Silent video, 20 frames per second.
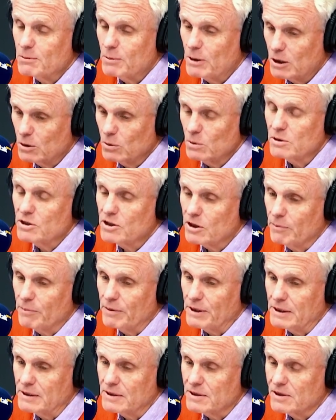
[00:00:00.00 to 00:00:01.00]
but it also
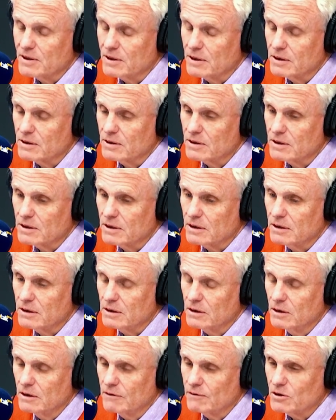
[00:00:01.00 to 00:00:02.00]
means that
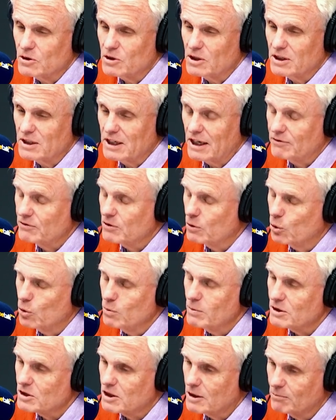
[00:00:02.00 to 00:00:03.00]
universities have to
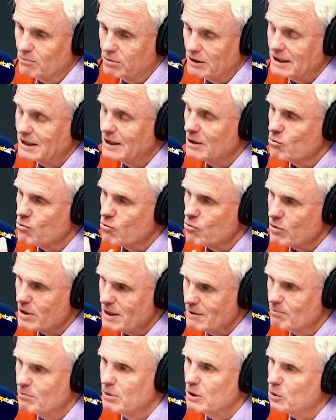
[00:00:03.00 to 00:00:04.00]
almost completely
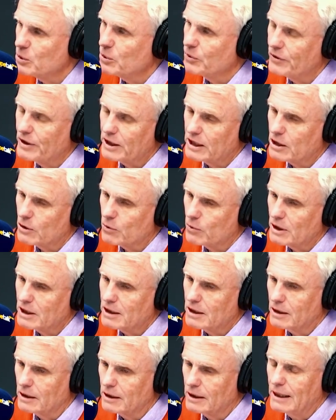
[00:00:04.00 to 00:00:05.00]
rebuild their
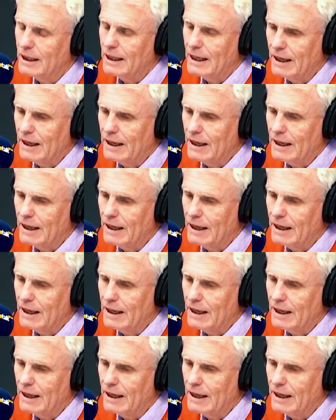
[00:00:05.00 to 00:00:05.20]
curricula